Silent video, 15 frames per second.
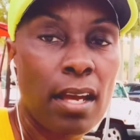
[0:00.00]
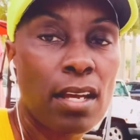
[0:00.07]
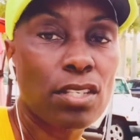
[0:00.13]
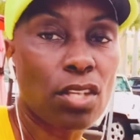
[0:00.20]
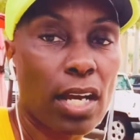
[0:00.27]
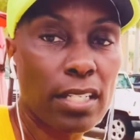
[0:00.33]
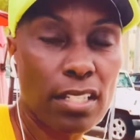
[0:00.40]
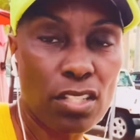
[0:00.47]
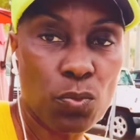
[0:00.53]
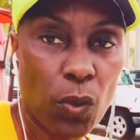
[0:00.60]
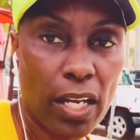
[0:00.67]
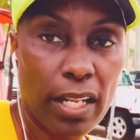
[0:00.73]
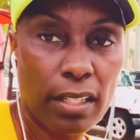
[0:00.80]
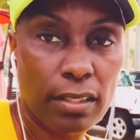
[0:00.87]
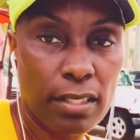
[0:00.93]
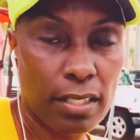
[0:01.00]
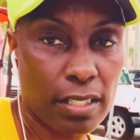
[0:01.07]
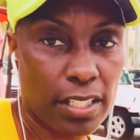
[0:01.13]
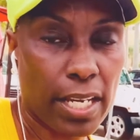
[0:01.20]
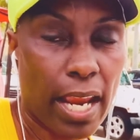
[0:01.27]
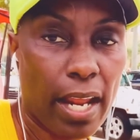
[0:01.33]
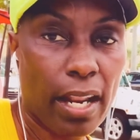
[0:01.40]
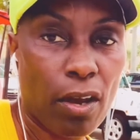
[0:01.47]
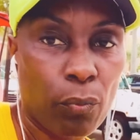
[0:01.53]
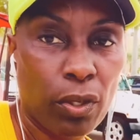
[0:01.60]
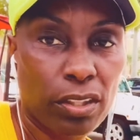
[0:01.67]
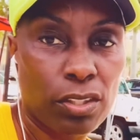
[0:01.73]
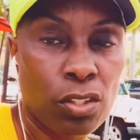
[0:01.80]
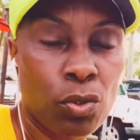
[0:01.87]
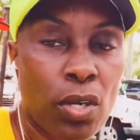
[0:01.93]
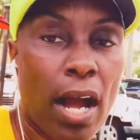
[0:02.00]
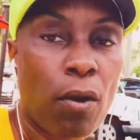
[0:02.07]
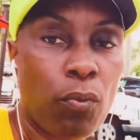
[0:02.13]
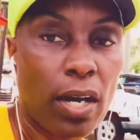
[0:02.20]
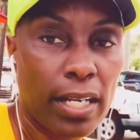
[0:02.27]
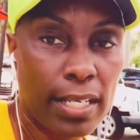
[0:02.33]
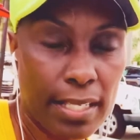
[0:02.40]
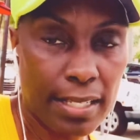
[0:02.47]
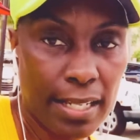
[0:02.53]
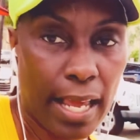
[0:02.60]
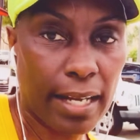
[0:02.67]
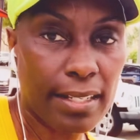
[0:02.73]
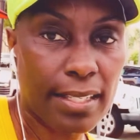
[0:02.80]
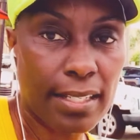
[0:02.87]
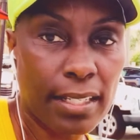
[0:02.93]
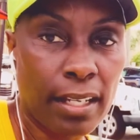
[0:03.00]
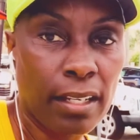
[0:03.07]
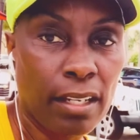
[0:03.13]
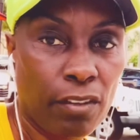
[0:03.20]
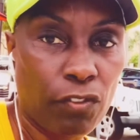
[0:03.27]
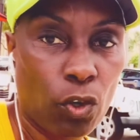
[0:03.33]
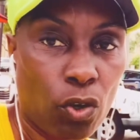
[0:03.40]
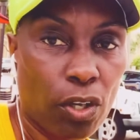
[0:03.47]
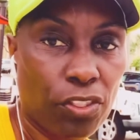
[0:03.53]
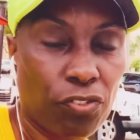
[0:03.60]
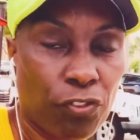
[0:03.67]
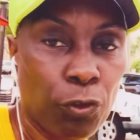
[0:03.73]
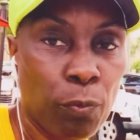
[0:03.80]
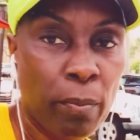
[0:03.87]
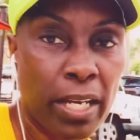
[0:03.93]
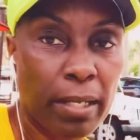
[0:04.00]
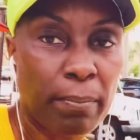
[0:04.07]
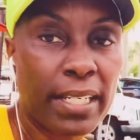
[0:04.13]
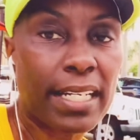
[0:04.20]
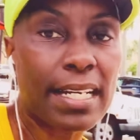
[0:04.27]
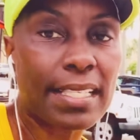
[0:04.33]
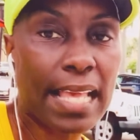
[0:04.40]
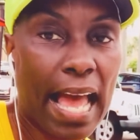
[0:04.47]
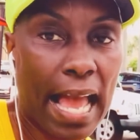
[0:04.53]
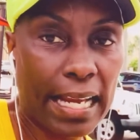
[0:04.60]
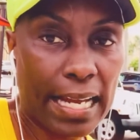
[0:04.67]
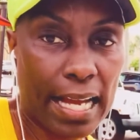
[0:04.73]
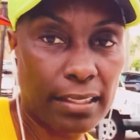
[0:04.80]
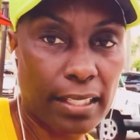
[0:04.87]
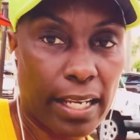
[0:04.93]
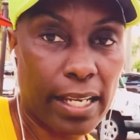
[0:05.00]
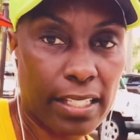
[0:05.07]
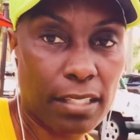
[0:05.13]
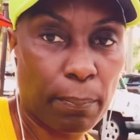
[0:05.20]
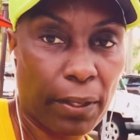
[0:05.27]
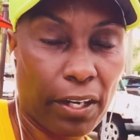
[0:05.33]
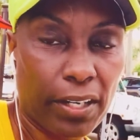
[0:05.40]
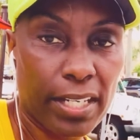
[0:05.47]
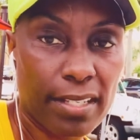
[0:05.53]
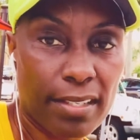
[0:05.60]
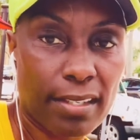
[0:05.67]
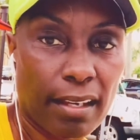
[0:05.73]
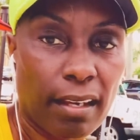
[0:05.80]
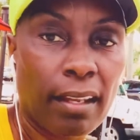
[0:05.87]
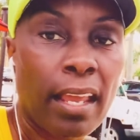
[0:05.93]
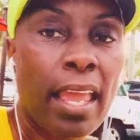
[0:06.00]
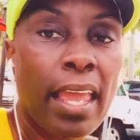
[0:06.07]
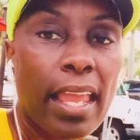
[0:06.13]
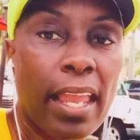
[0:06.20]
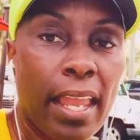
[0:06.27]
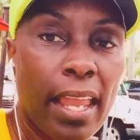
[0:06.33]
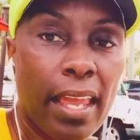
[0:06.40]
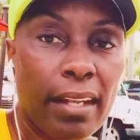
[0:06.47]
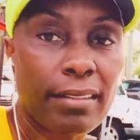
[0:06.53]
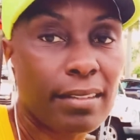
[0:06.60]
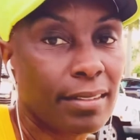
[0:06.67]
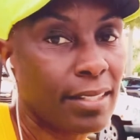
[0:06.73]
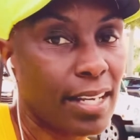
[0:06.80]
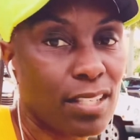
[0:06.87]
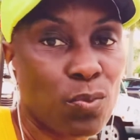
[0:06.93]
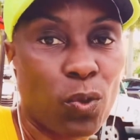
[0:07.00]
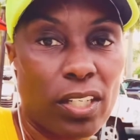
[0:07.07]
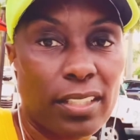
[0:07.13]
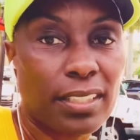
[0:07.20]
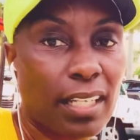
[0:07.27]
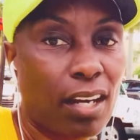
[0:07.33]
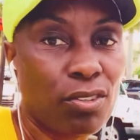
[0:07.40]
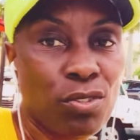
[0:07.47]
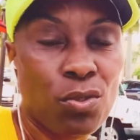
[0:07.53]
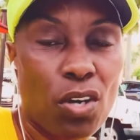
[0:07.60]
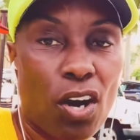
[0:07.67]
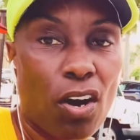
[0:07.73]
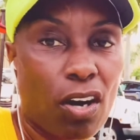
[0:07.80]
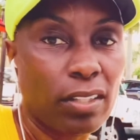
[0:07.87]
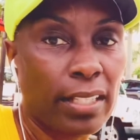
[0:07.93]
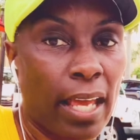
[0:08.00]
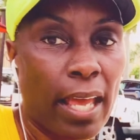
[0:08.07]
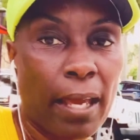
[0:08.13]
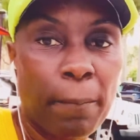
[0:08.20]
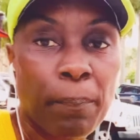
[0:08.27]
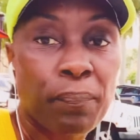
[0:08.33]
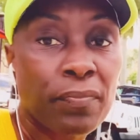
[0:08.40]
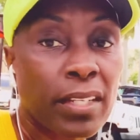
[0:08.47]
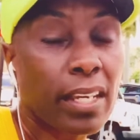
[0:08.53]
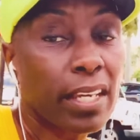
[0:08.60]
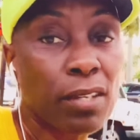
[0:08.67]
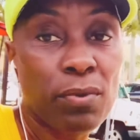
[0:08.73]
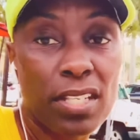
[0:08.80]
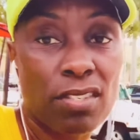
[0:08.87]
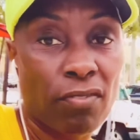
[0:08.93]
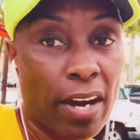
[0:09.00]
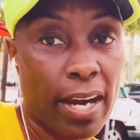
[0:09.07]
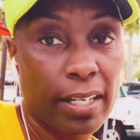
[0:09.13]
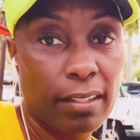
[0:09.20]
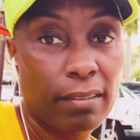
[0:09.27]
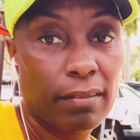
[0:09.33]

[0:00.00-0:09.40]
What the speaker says: So I just wanted to share that with you. I want his legacy to live on through me because I got to experience it. And just want to tell you all that he was right.